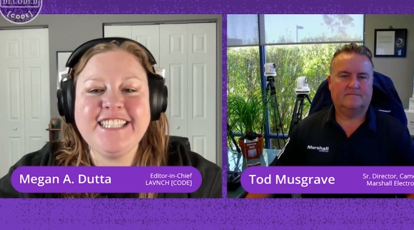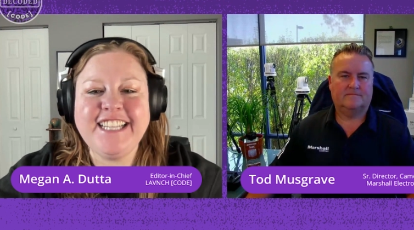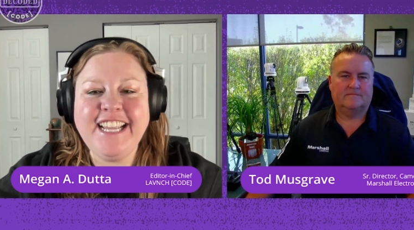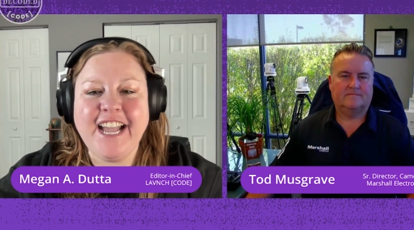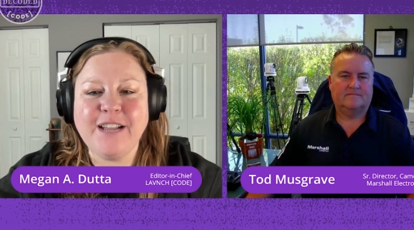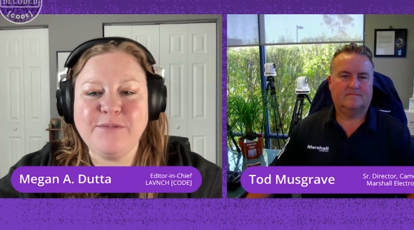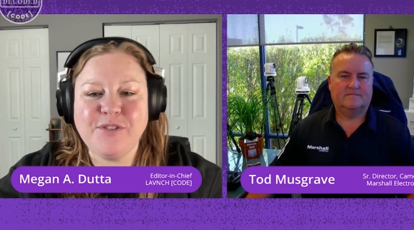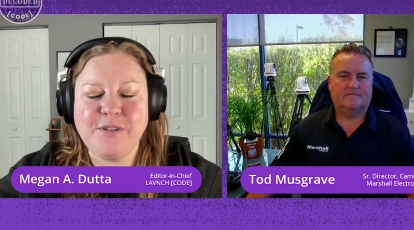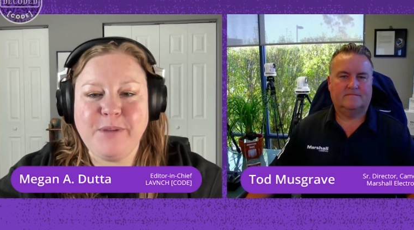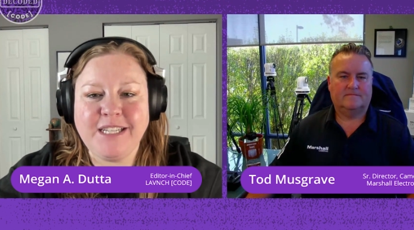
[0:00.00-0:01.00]
Speaker 1: Today,
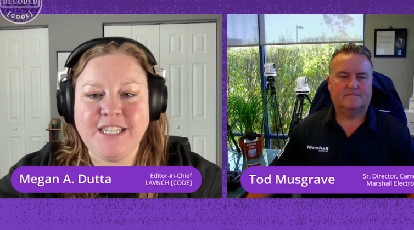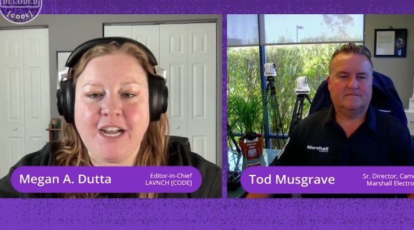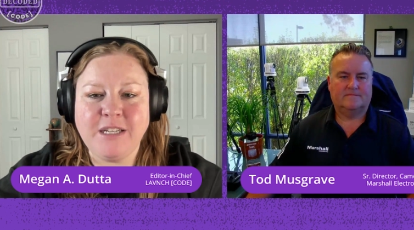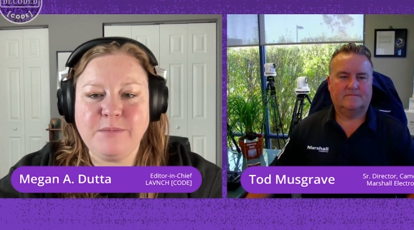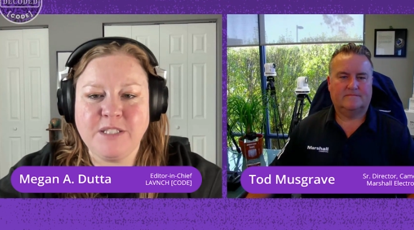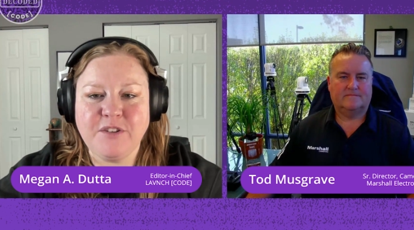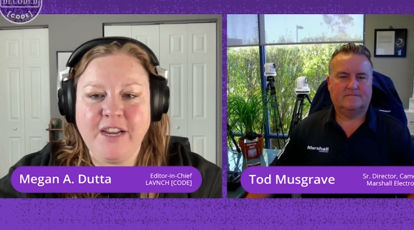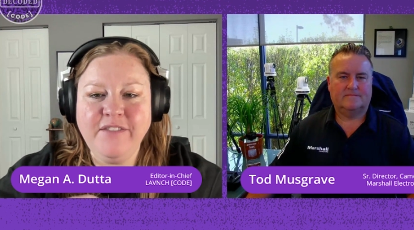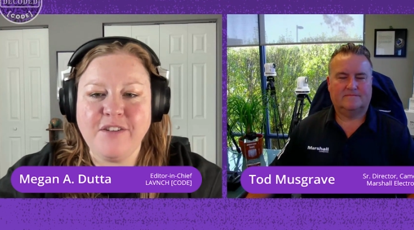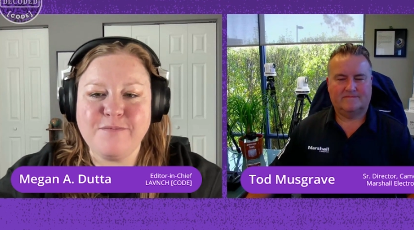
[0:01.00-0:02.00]
I'm joined by Tod
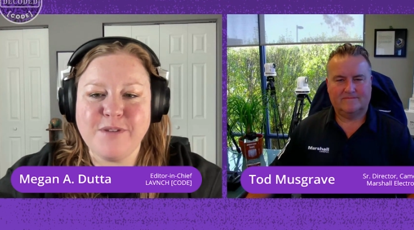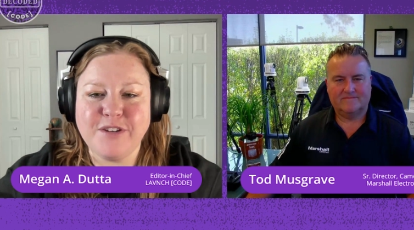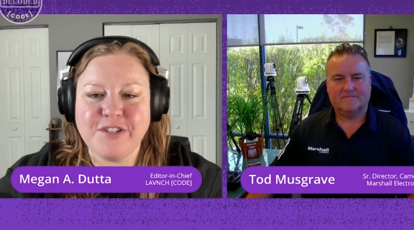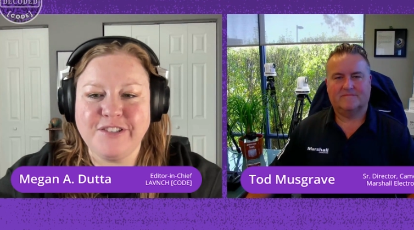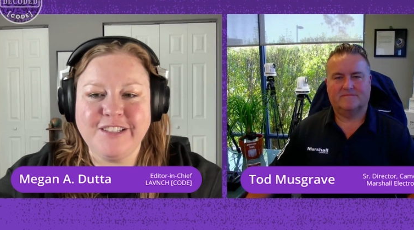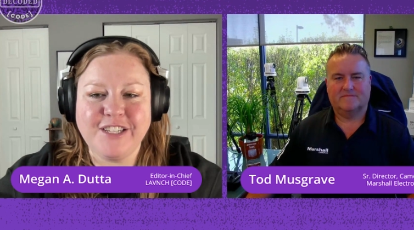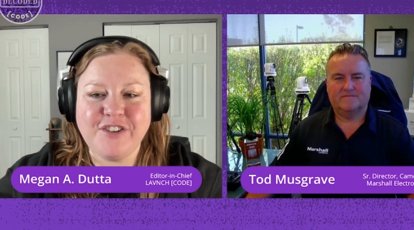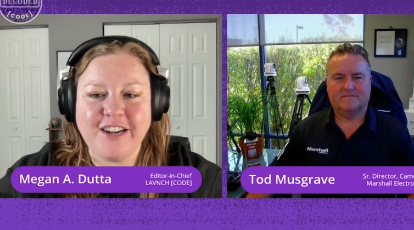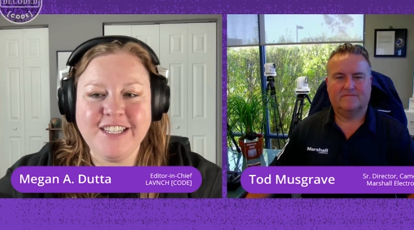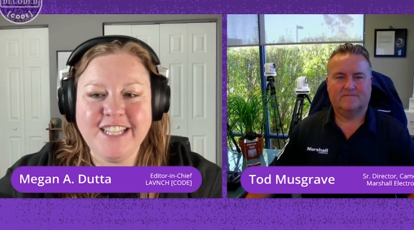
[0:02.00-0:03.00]
Musgrave of Marshall
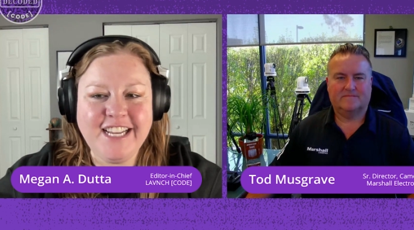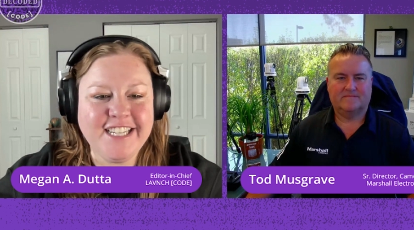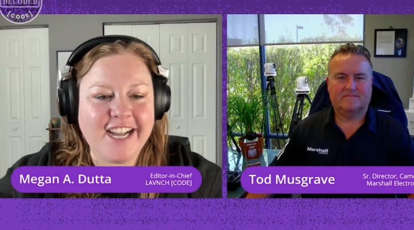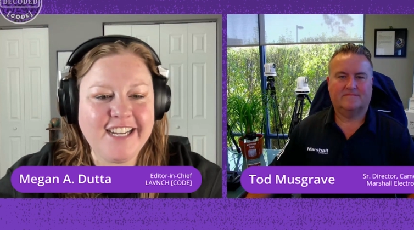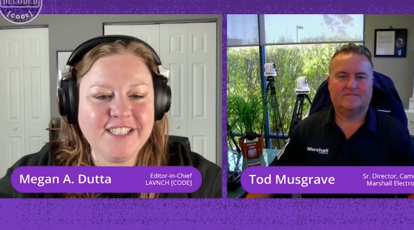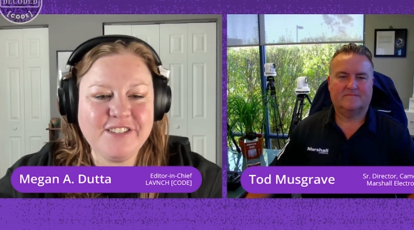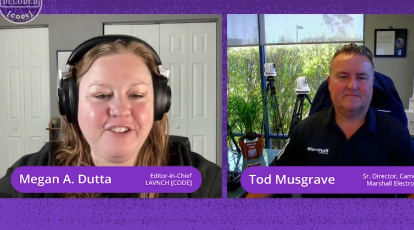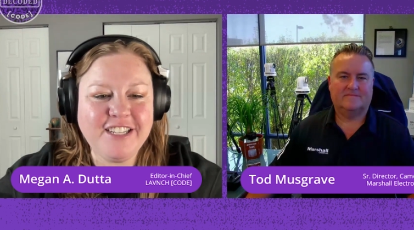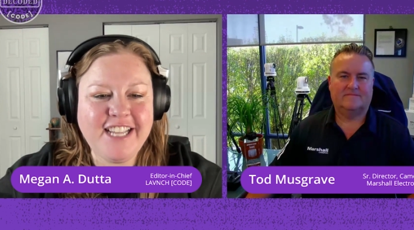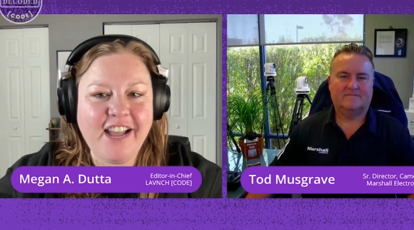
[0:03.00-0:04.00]
Electronics. Hey, Tod,
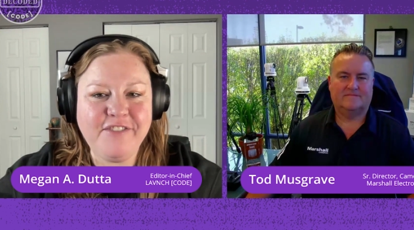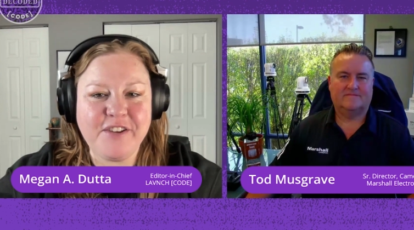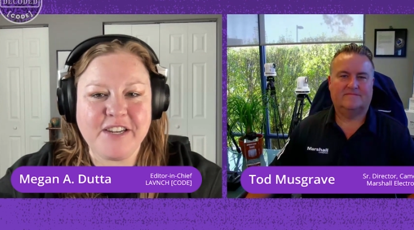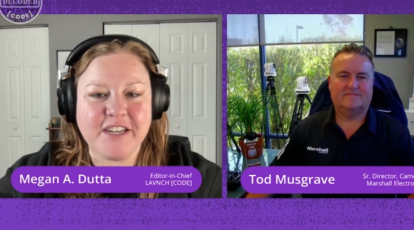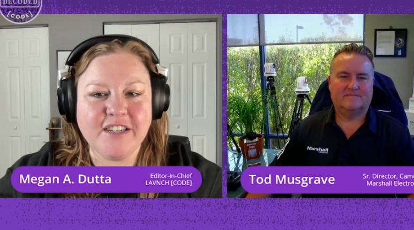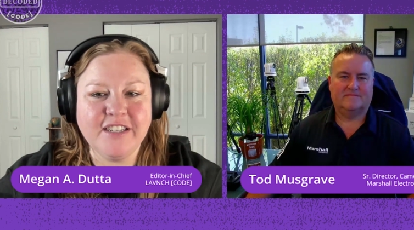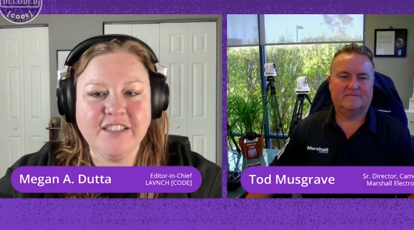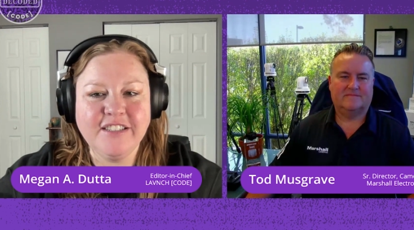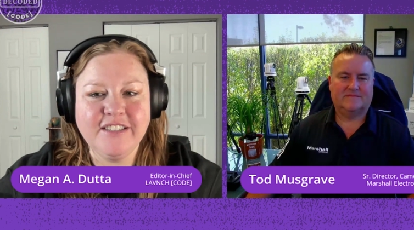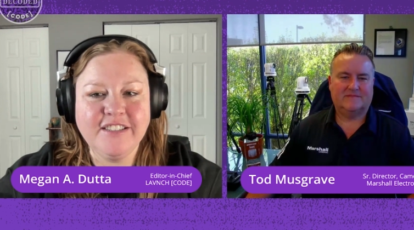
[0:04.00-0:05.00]
it's so great to have you
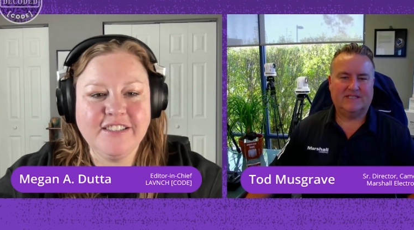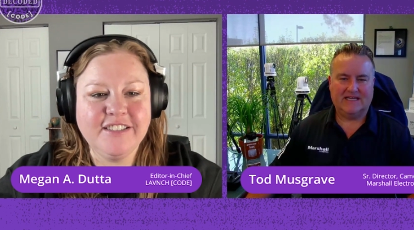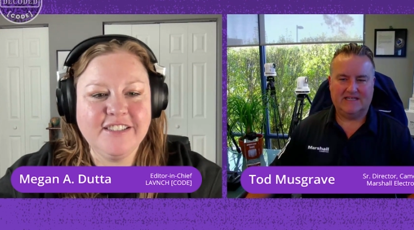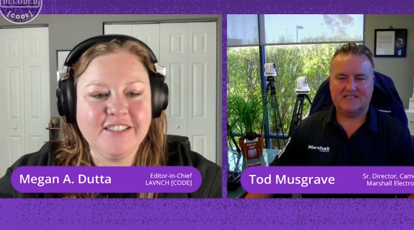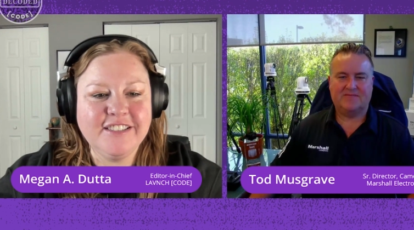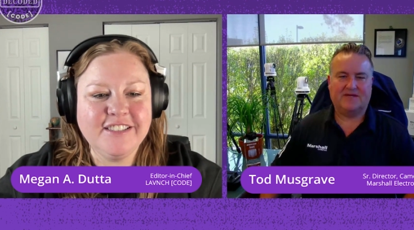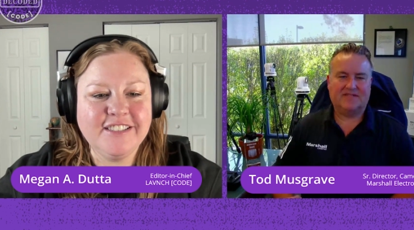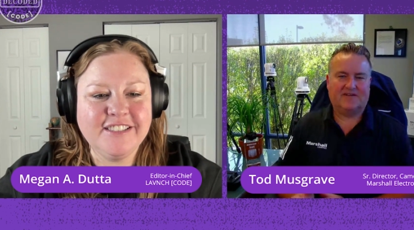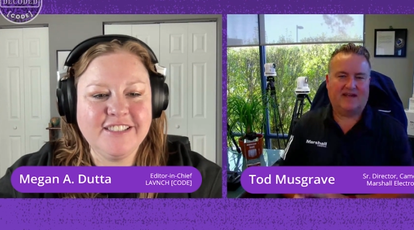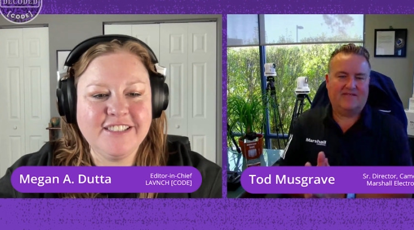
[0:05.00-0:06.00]
here.
Speaker 2: Thank you so
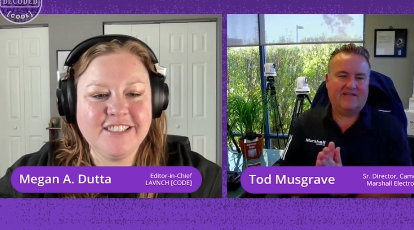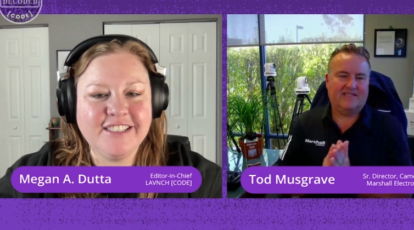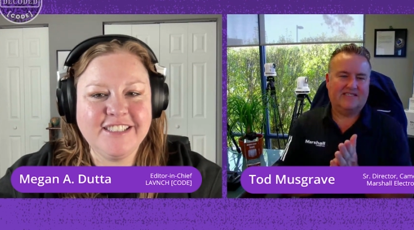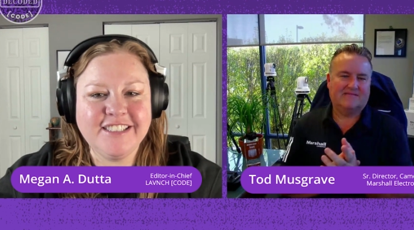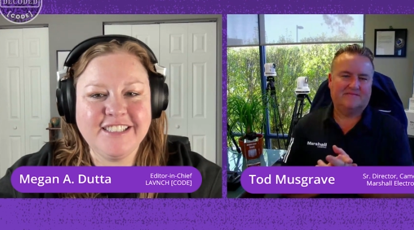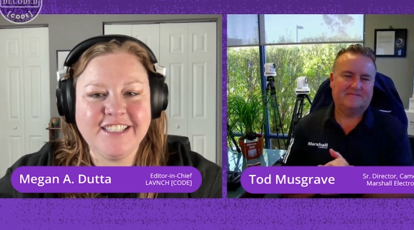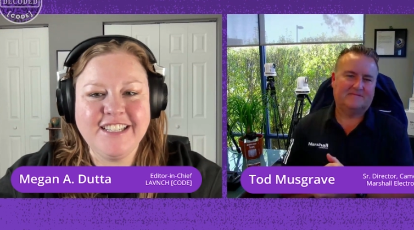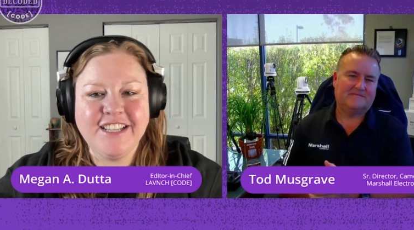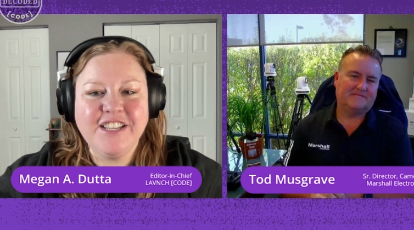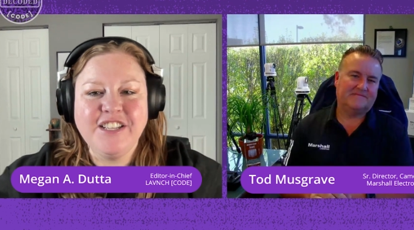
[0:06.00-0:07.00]
much for having us.
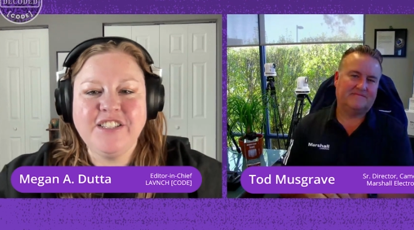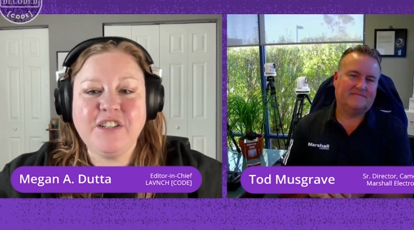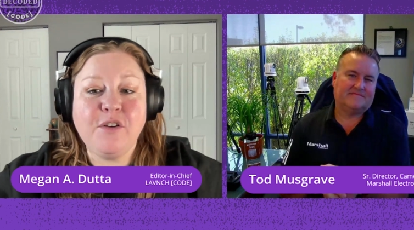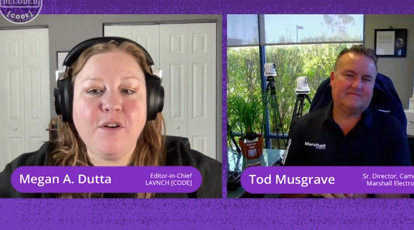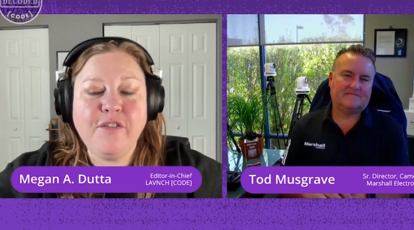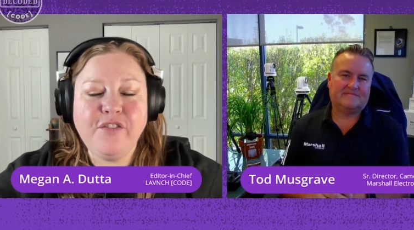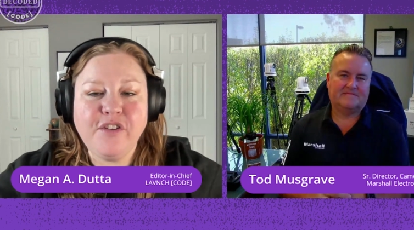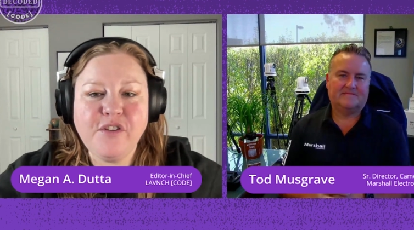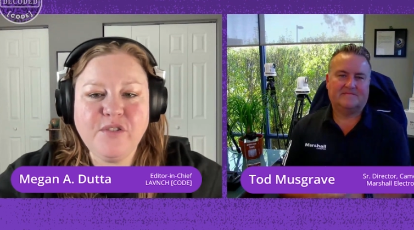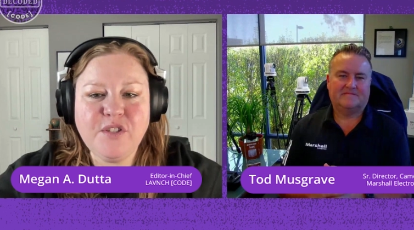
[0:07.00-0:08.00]
Speaker 1: So,
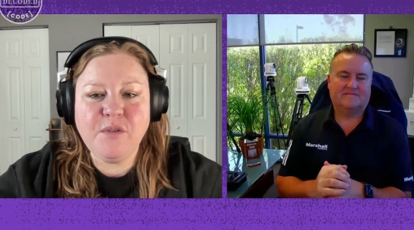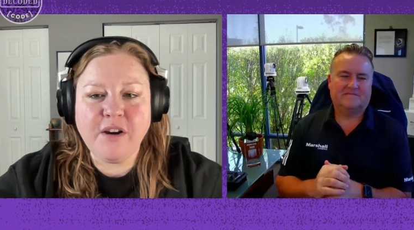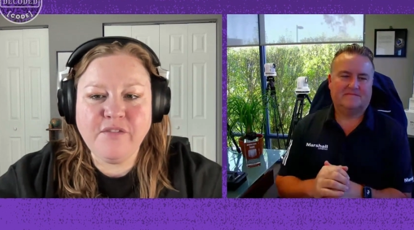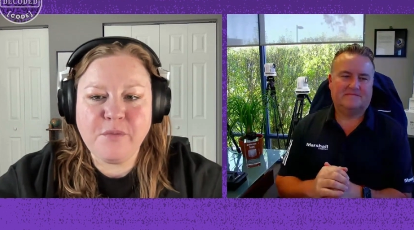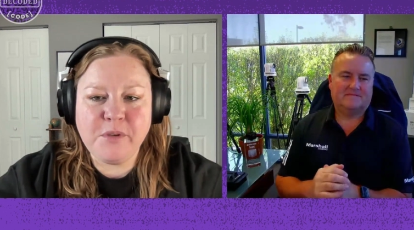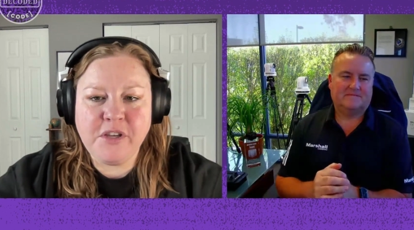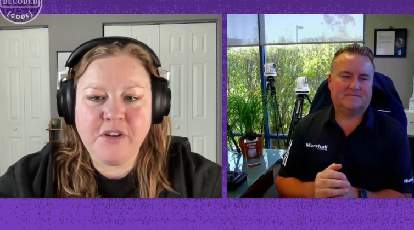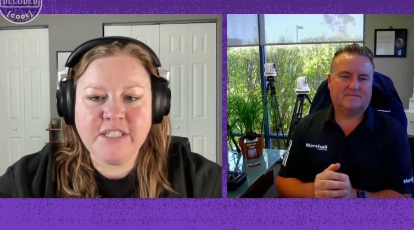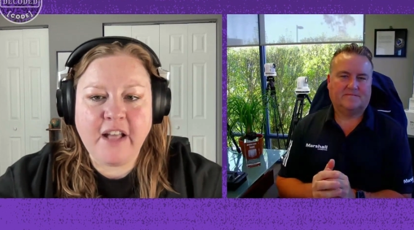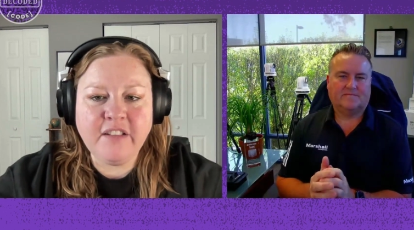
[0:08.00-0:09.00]
for those who aren't
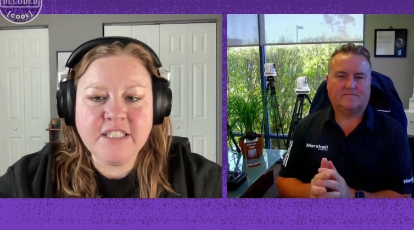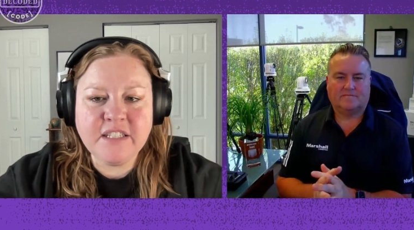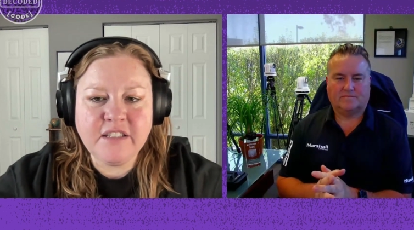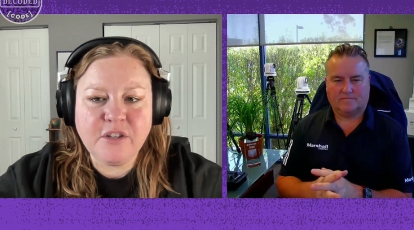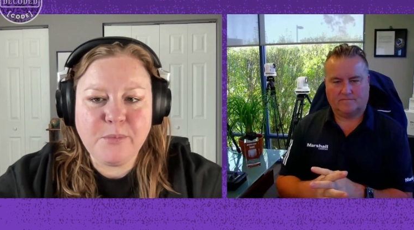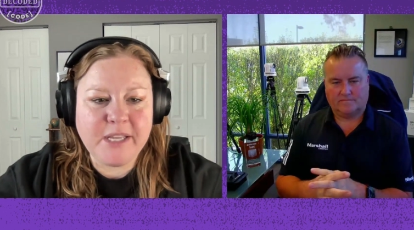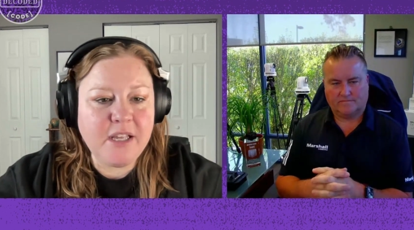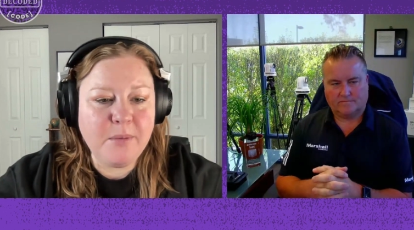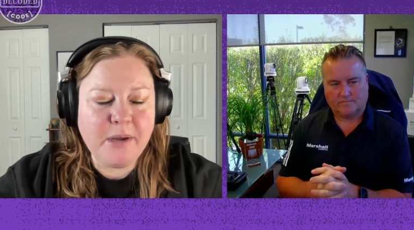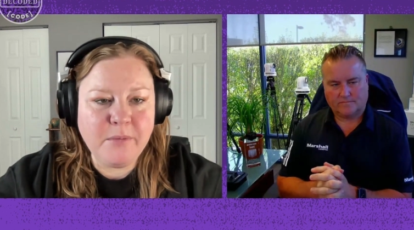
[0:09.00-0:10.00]
familiar, tell us a little bit